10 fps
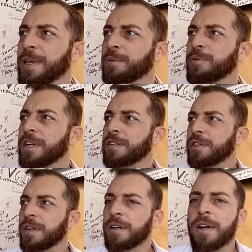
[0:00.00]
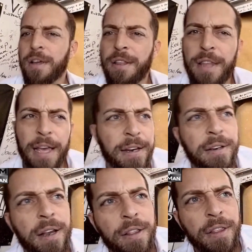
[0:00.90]
me to make the prediction here that
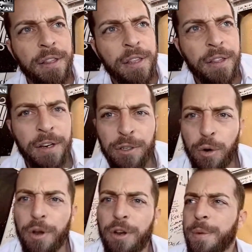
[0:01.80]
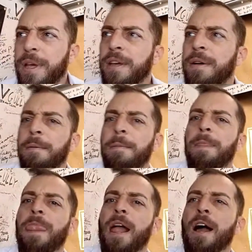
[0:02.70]
th- th- there's going to be
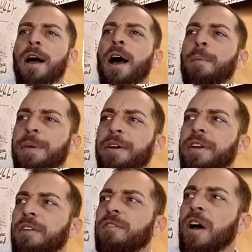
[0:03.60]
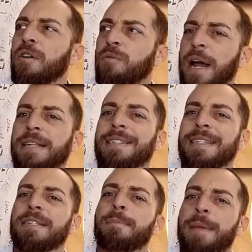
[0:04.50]
uh, a period of
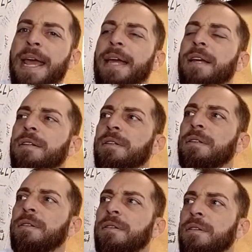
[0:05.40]
unrest and demand